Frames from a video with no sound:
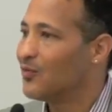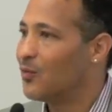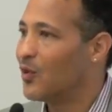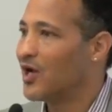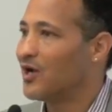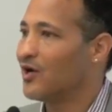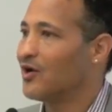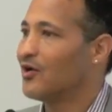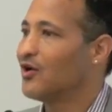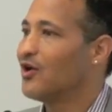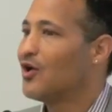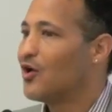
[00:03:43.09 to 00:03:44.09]

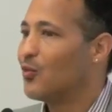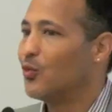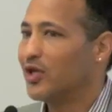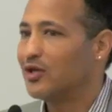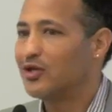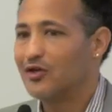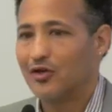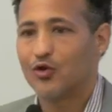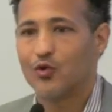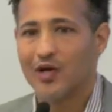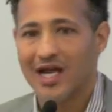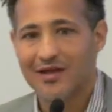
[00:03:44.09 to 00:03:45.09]
where we
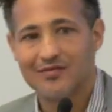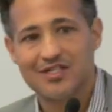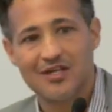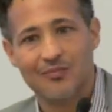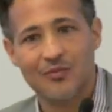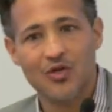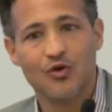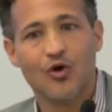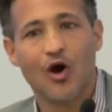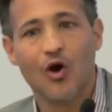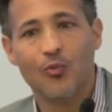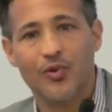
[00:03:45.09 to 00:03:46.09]
create some
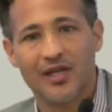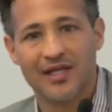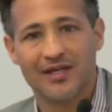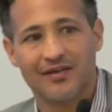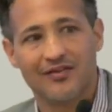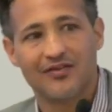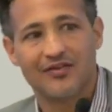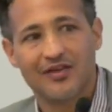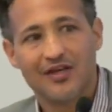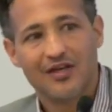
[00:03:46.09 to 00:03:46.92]
new openings